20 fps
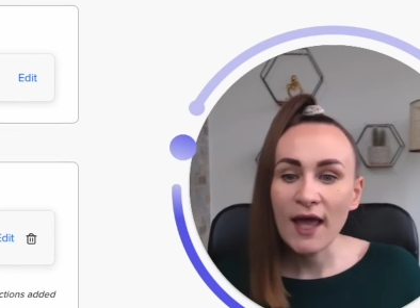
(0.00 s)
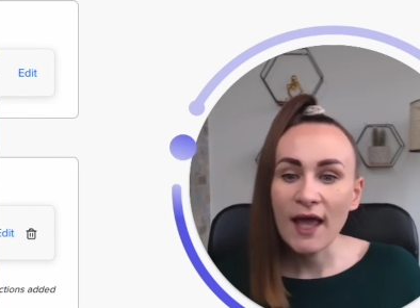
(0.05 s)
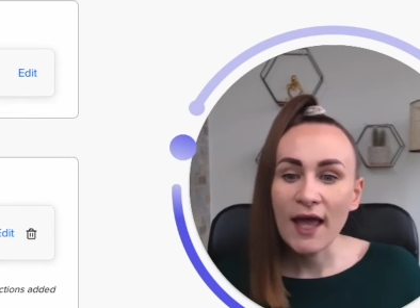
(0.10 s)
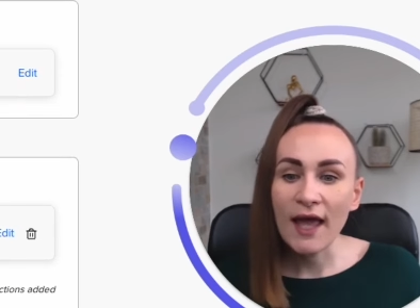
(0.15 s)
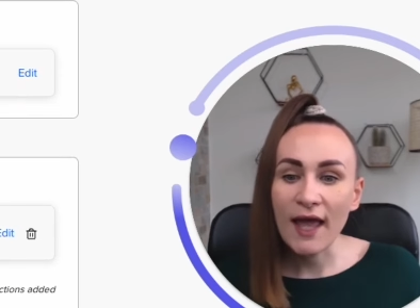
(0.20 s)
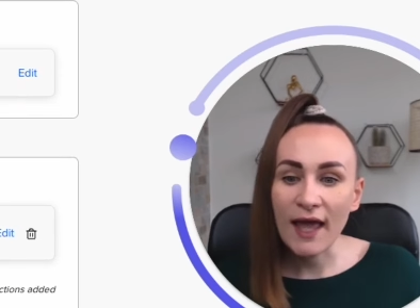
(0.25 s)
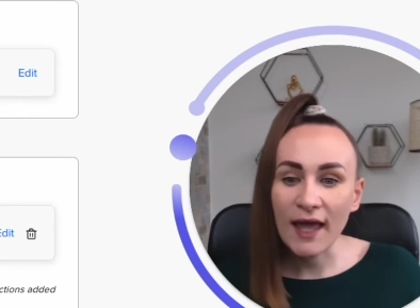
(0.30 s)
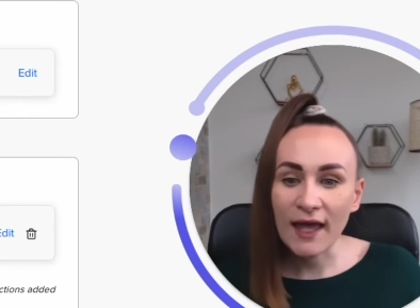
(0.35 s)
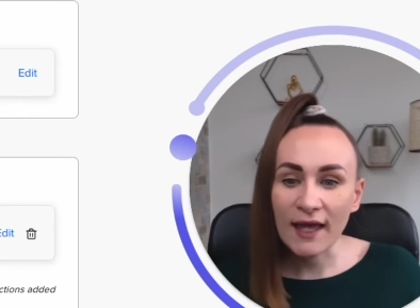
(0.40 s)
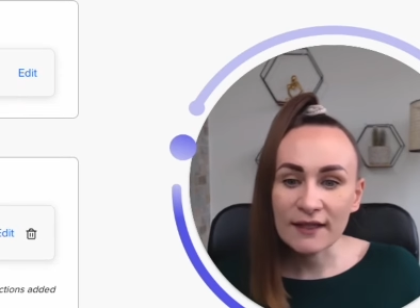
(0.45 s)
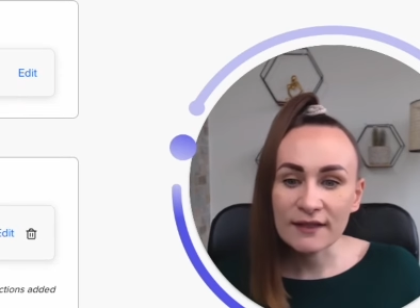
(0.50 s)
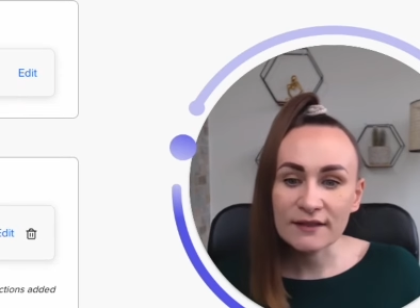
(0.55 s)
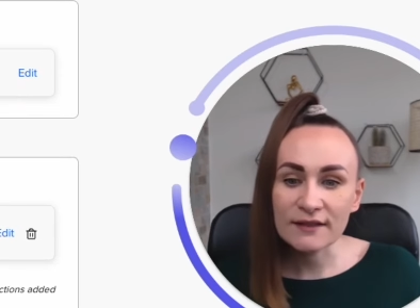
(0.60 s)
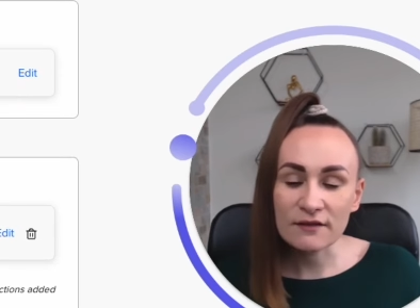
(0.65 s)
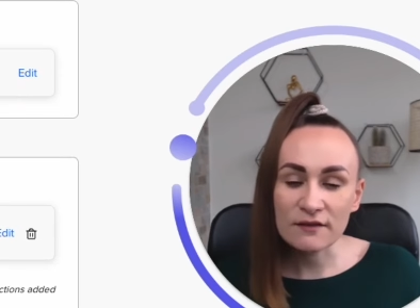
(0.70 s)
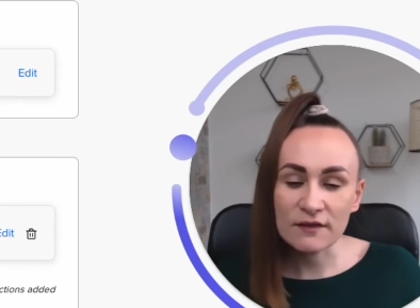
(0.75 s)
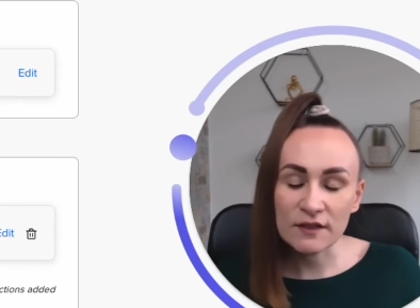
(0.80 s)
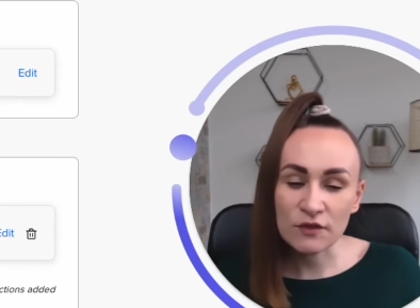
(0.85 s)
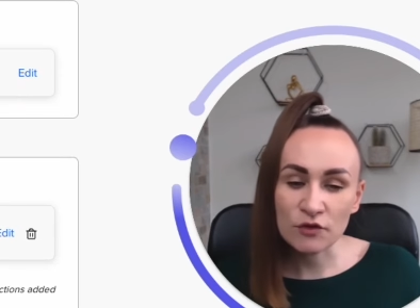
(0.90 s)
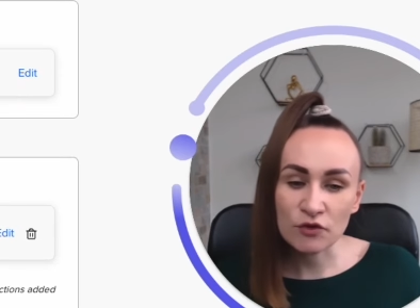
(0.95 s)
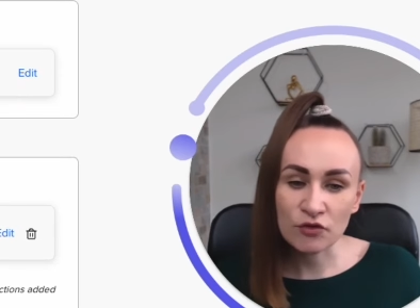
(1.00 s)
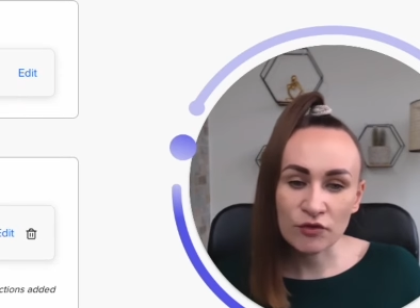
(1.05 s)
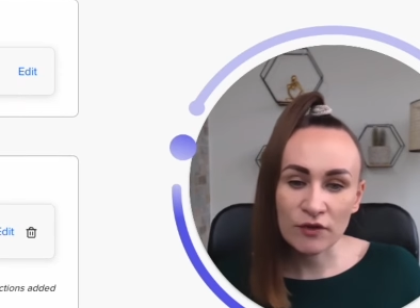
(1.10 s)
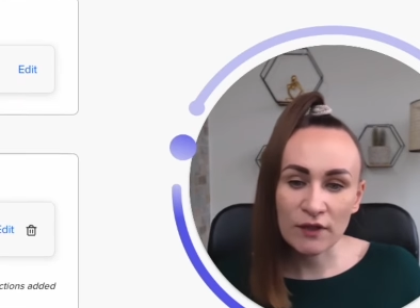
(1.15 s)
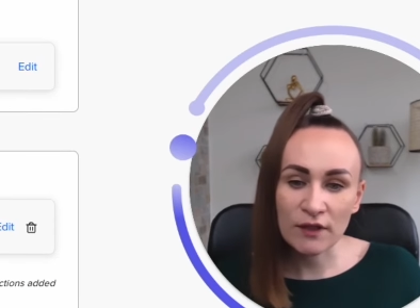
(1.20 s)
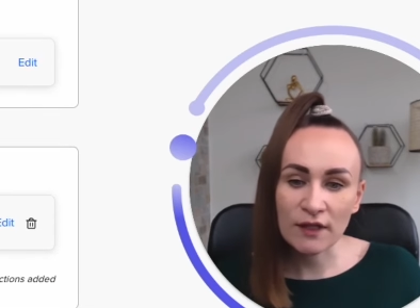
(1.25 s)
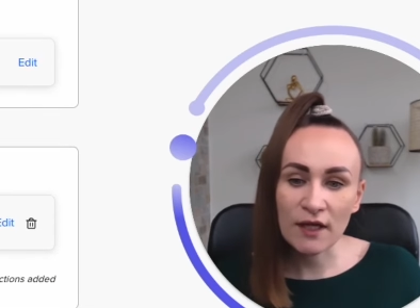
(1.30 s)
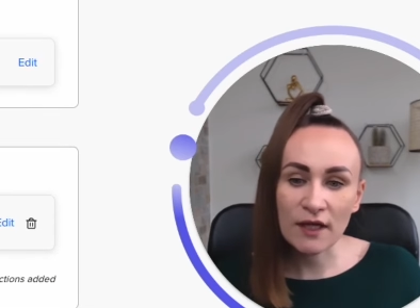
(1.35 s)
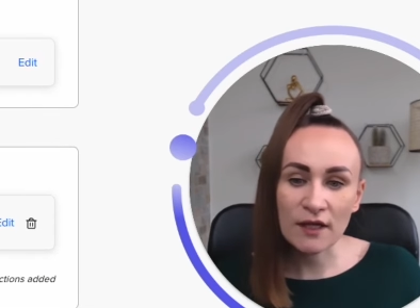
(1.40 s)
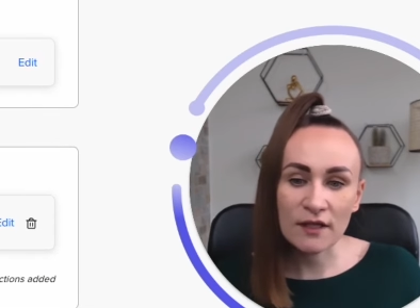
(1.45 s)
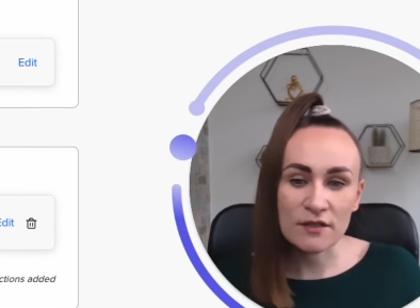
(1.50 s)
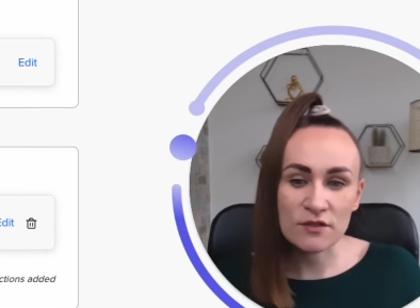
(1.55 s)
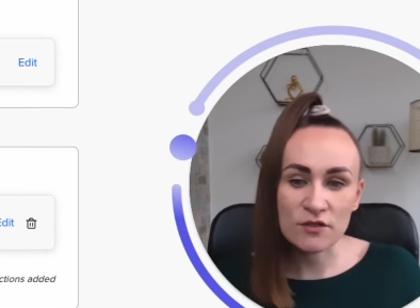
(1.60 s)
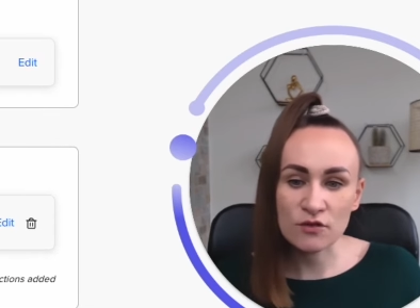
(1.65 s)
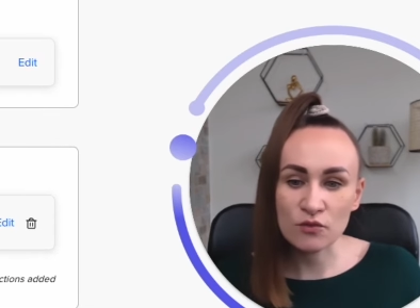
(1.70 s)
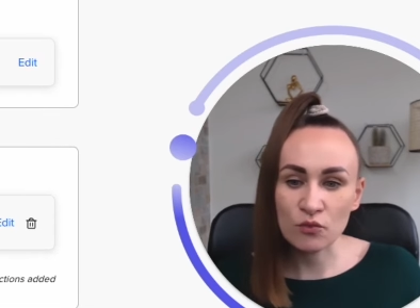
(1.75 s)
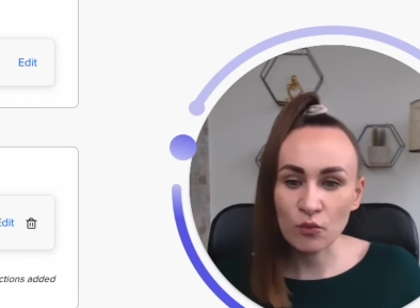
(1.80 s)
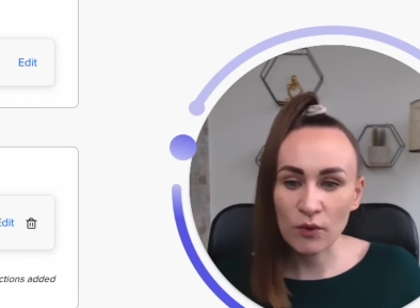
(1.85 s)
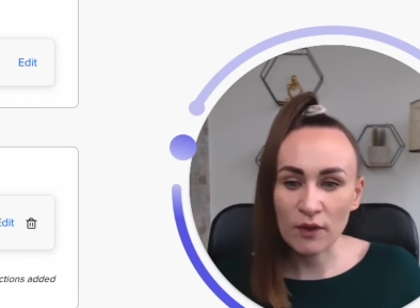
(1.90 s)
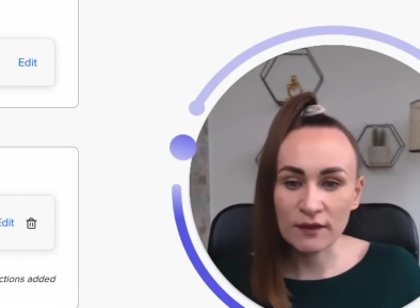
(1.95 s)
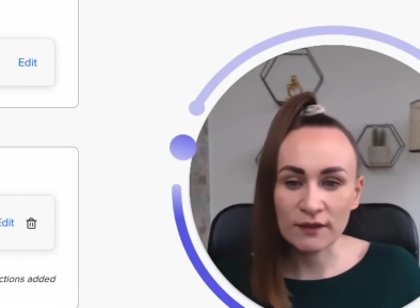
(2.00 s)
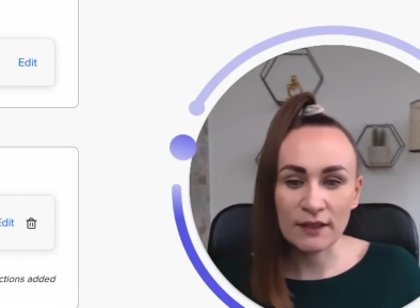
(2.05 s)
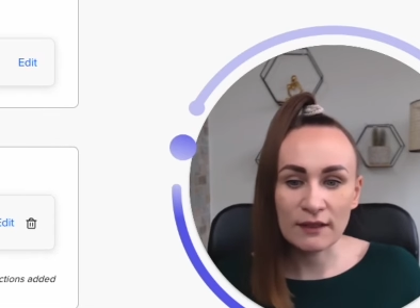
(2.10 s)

And the trigger is one